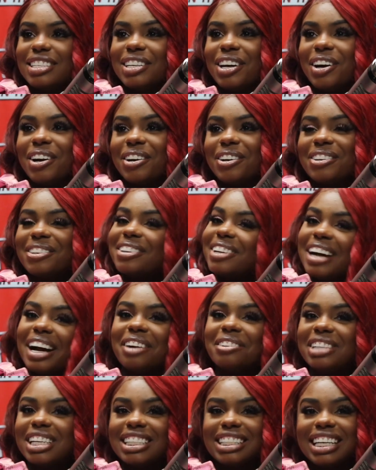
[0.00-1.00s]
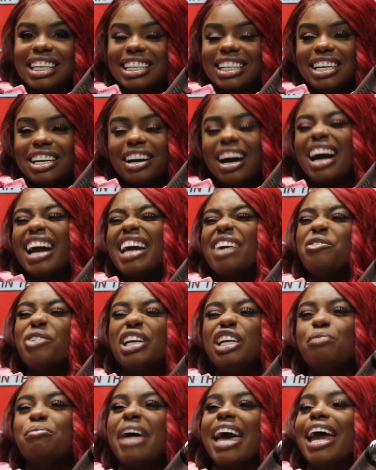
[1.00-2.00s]
So I'm just in love. I ain't
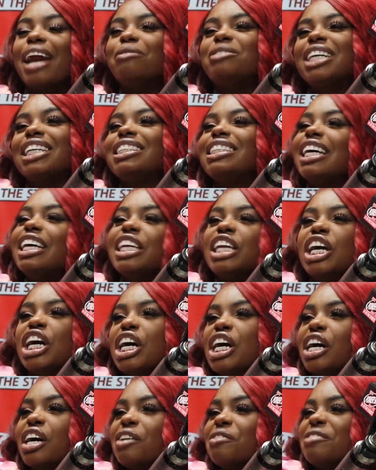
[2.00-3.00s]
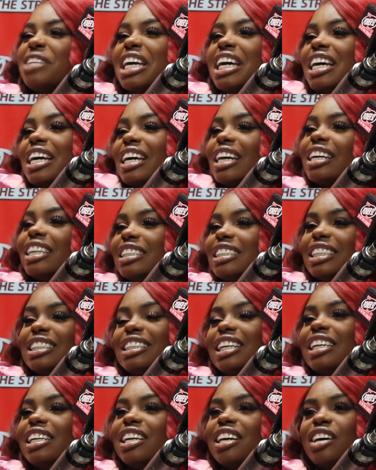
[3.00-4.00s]
really bad. I'm just in love. Yeah,
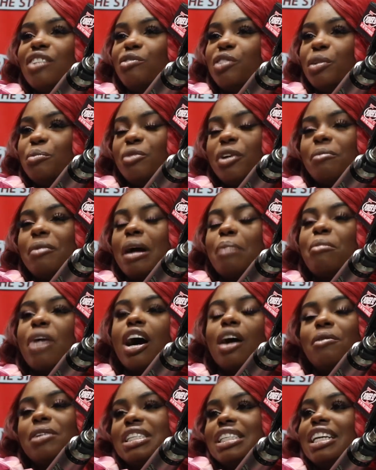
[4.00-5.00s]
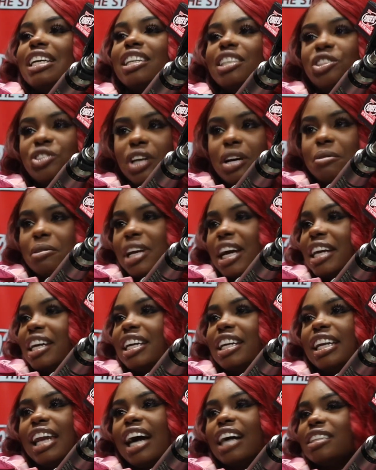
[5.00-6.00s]
just in love with a boy, but I'm always getting in trouble, like
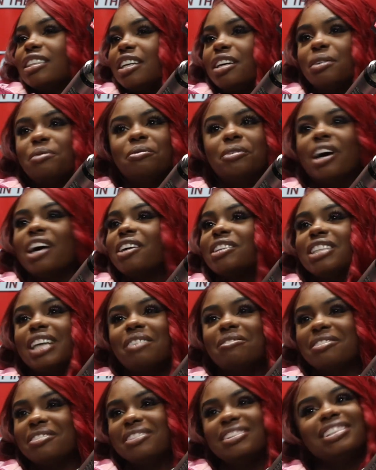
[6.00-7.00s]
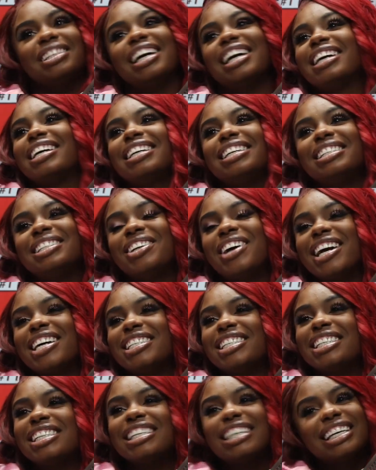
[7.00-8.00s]
getting locked up, all type of, like, it's crazy.